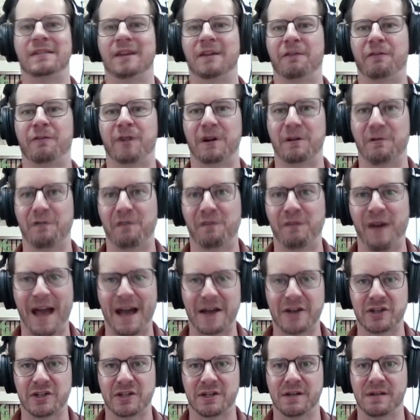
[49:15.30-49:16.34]
different
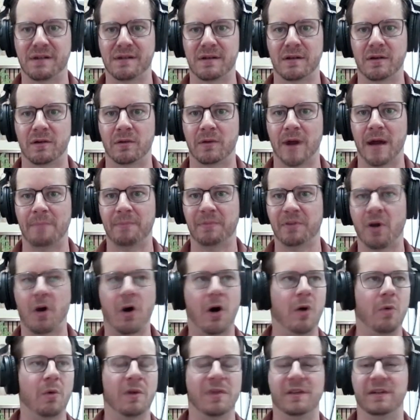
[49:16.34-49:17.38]
factions erupt,
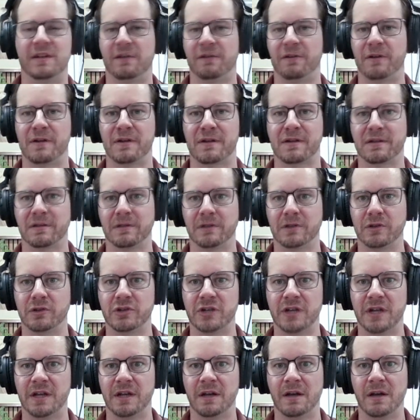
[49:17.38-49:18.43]
all with a different
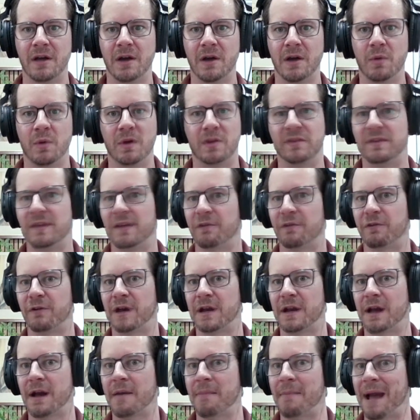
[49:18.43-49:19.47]
solution, with
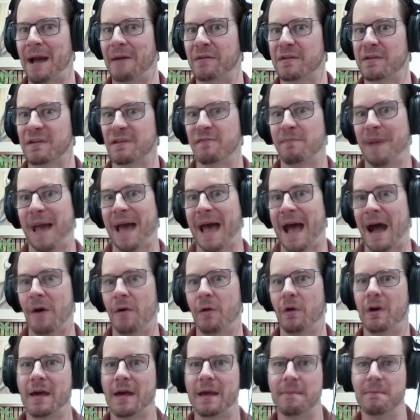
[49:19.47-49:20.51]
different amounts of
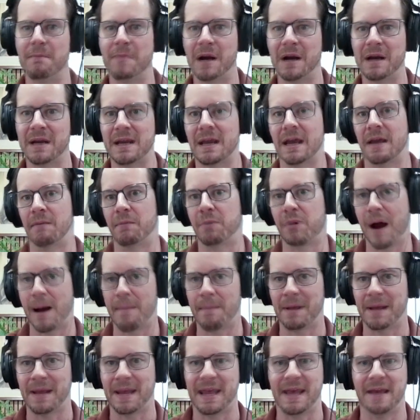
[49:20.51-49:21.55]
power and money and
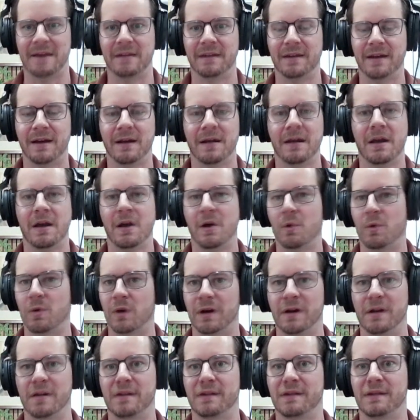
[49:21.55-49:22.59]
propaganda. We're
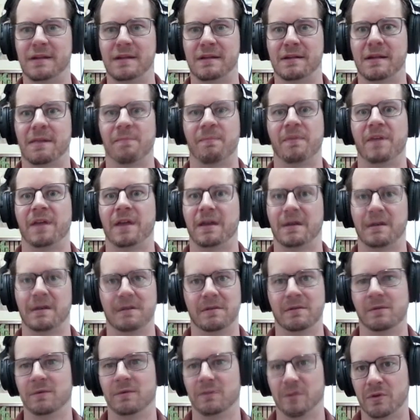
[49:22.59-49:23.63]
going to see
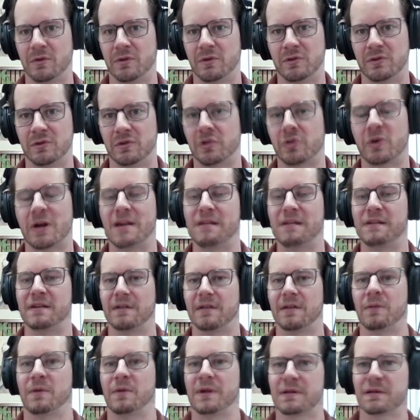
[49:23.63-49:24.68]
something crazier
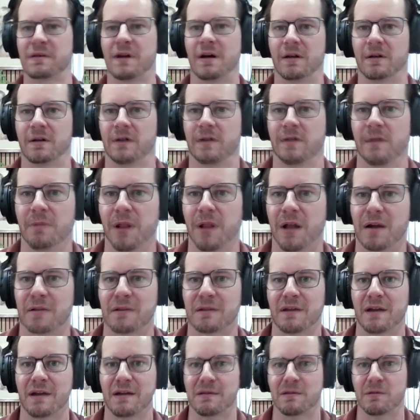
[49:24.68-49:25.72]
than we saw during the block
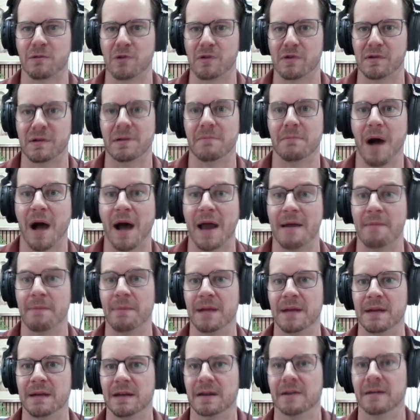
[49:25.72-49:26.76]
size wars, in my
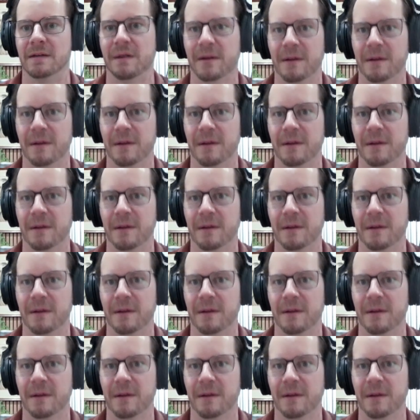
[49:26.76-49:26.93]
opinion.